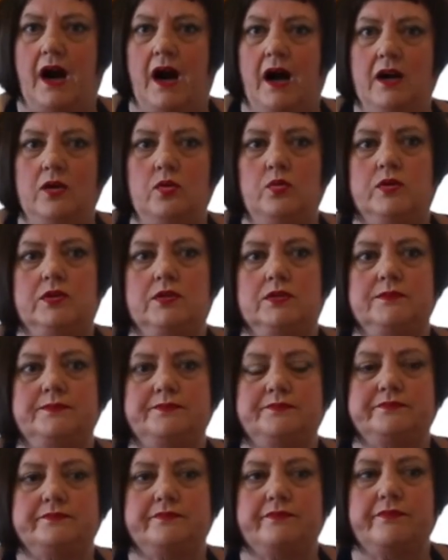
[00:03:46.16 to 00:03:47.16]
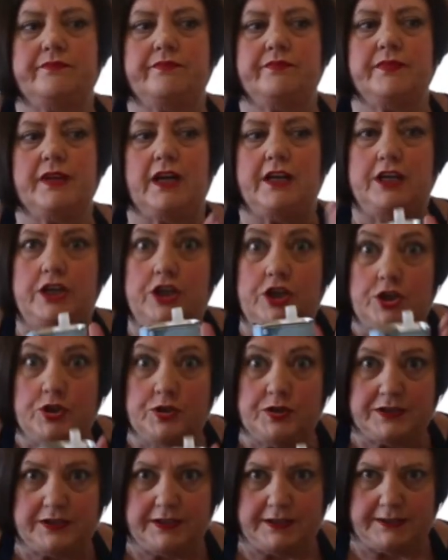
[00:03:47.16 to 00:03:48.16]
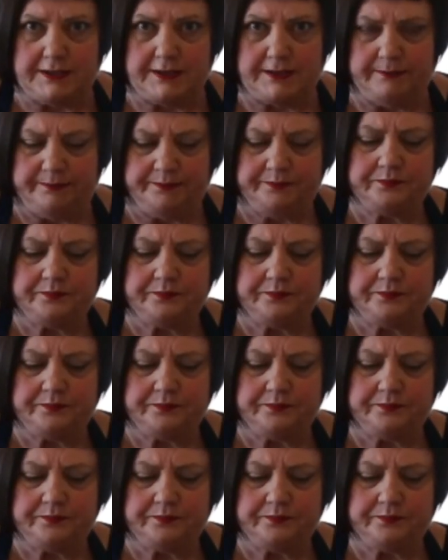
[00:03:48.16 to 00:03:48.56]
I will use this,